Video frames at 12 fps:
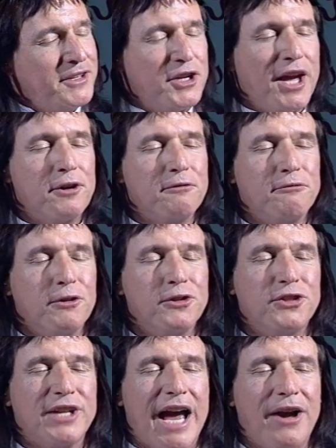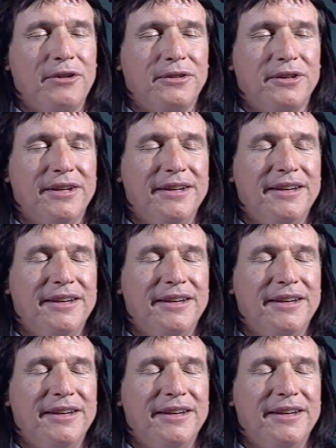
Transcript: she got her first sound.